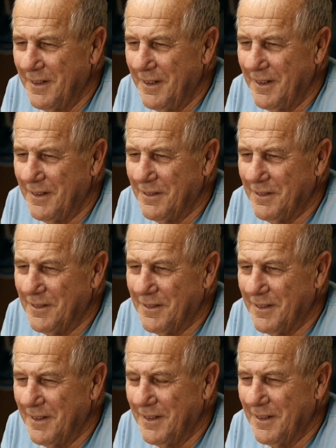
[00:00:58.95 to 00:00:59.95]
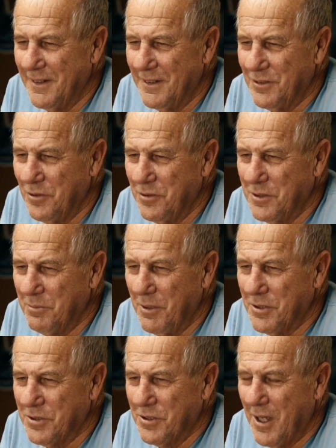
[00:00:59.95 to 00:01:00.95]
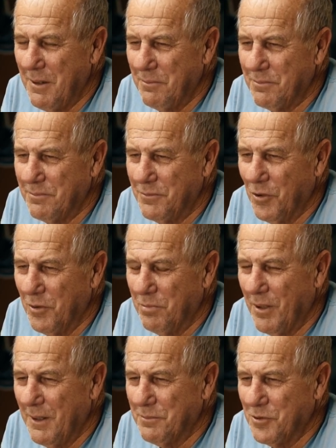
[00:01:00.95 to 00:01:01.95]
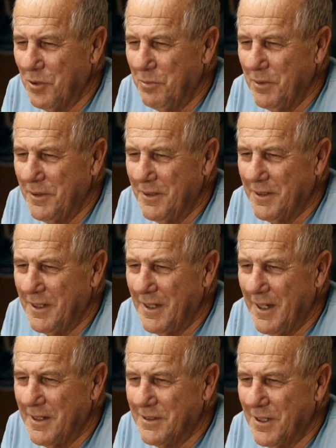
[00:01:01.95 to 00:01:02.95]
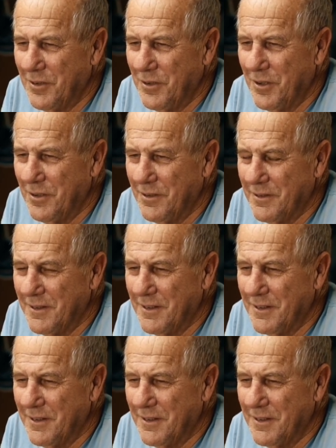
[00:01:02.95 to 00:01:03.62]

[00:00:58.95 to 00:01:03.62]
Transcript: And as soon as the bus stopped, door pops open and DI's out there.